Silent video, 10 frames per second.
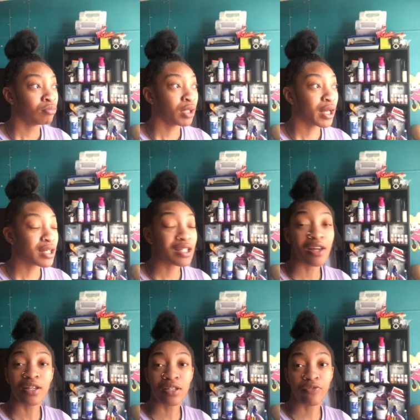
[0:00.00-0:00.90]
like I said,
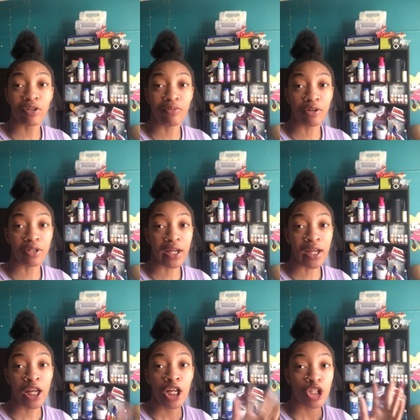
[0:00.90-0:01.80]
it's a free ball day.
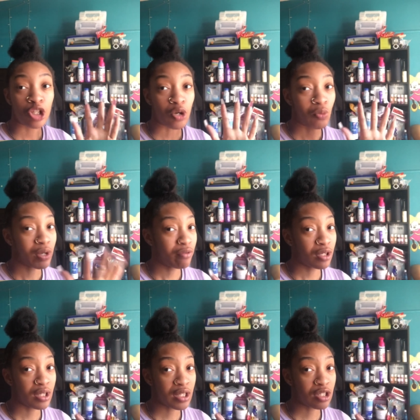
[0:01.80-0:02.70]
So whatever
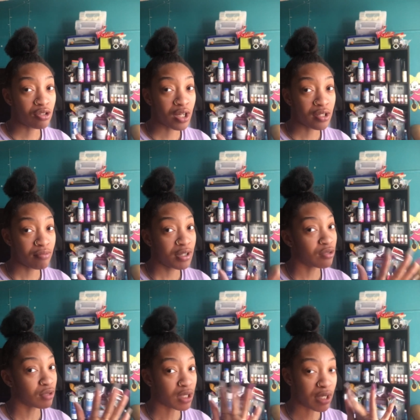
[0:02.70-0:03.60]
the day turns out to be is
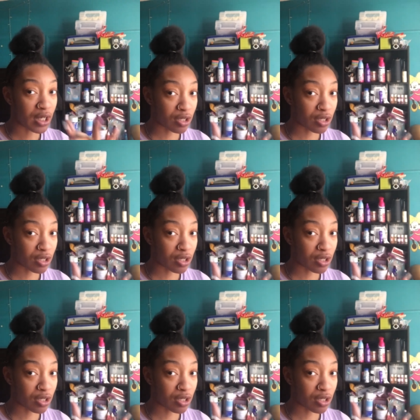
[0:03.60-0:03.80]
what the day